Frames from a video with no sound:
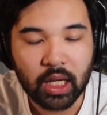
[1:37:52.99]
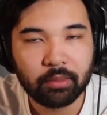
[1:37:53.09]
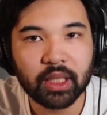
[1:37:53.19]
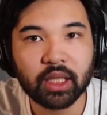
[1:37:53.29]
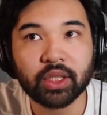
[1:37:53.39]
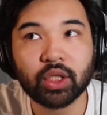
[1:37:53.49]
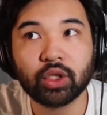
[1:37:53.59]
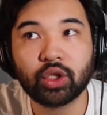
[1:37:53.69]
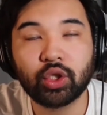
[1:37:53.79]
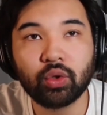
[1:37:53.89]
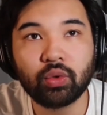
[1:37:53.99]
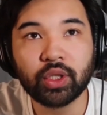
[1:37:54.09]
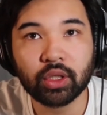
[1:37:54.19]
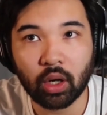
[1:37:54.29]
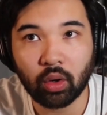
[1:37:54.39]
because to do
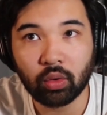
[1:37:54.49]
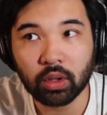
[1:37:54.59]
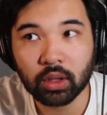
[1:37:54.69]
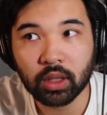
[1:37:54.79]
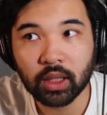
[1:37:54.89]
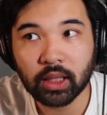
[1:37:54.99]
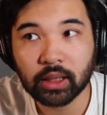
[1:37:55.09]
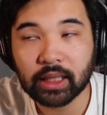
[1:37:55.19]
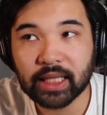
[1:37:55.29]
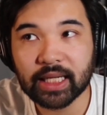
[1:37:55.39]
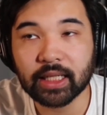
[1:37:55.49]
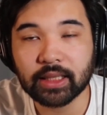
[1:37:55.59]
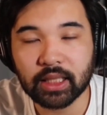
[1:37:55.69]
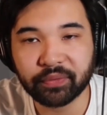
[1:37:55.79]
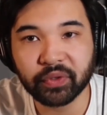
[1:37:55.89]
so in a
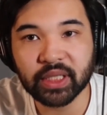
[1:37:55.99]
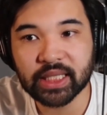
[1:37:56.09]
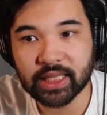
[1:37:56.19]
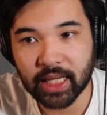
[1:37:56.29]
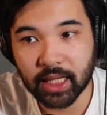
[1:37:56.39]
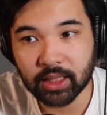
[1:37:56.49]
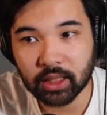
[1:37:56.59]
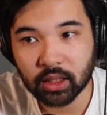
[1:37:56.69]
different state